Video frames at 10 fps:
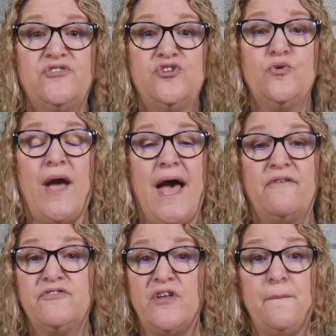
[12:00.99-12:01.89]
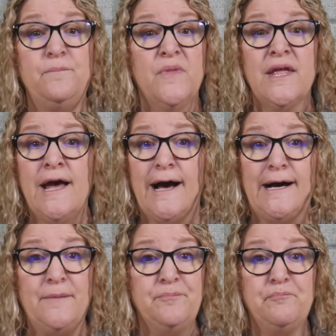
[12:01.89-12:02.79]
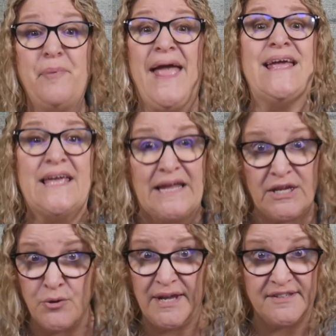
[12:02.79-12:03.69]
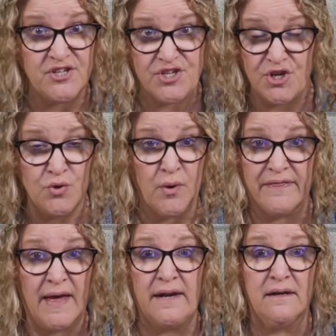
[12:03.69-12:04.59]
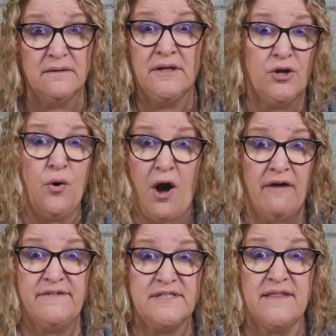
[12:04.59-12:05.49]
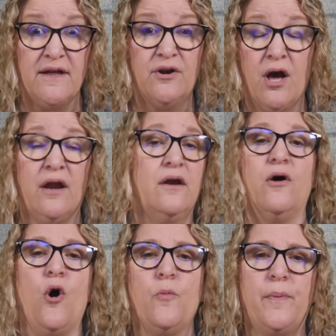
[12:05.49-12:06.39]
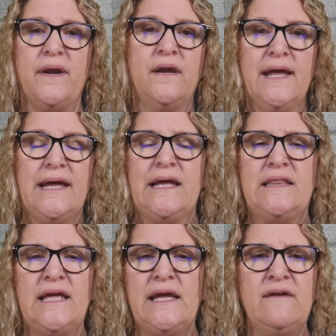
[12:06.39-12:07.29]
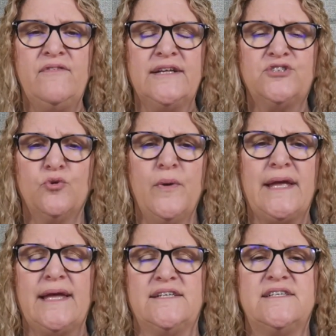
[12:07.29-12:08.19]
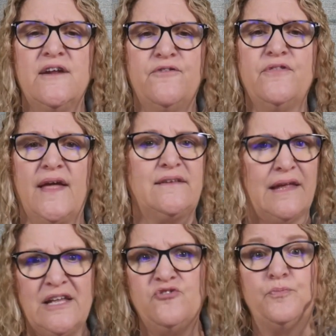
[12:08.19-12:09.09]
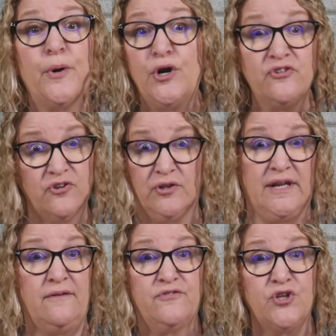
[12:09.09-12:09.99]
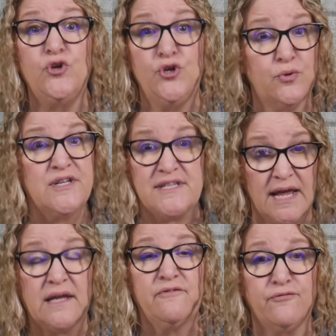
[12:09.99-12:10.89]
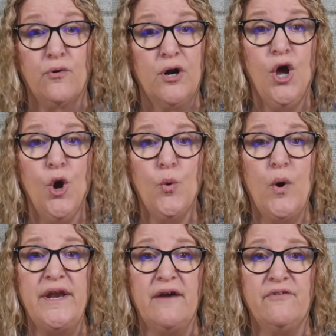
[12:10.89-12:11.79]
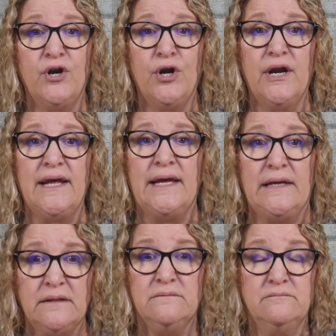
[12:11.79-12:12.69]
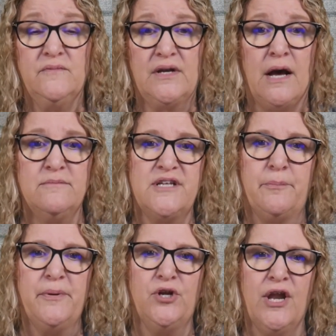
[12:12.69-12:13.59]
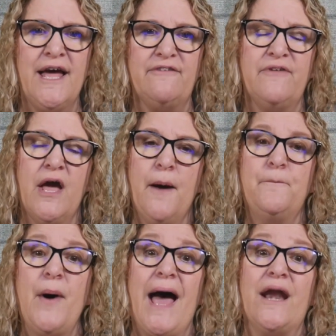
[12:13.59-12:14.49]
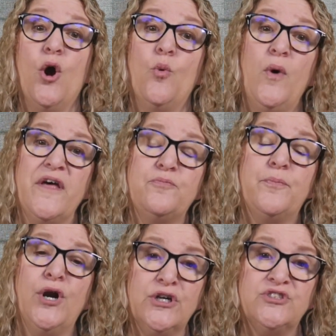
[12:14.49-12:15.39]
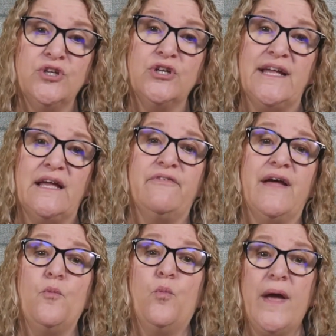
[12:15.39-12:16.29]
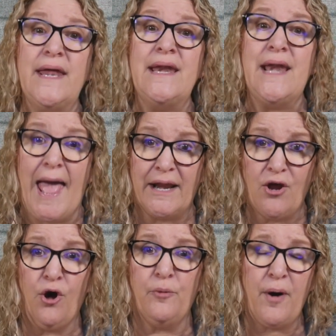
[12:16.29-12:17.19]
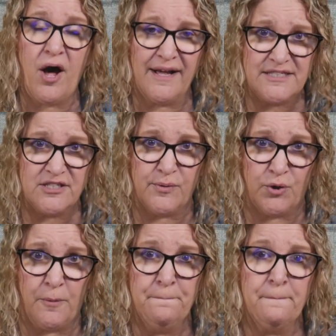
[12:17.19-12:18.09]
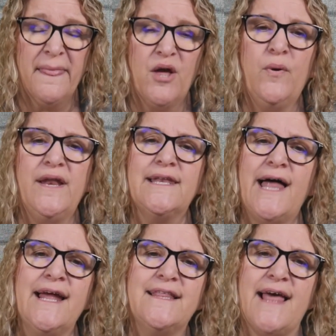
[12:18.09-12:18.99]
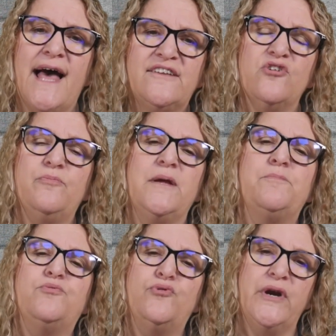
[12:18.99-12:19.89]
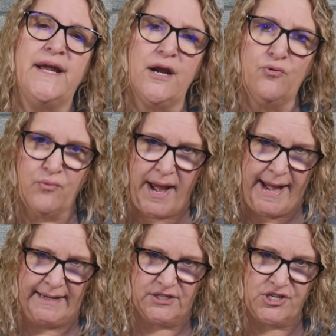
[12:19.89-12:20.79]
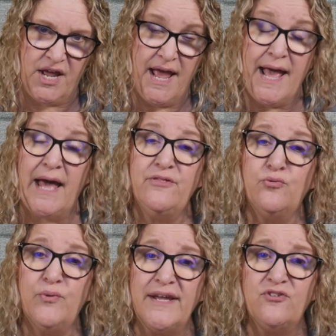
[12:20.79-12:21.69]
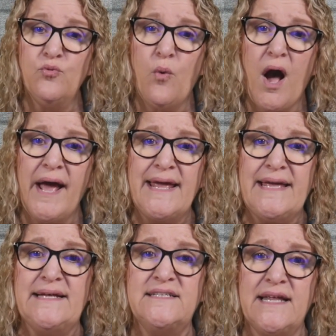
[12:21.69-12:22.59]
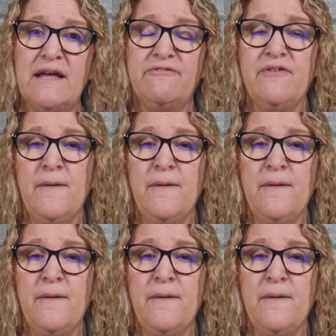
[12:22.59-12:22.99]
you have some banking you need to do that, obviously they're not open in the evenings or weekends, different things. It's personal leave, so you can take it for whatever it comes up in your life. But with personal leave, when at all possible, we like that to be pre-arranged. And the reason why is if,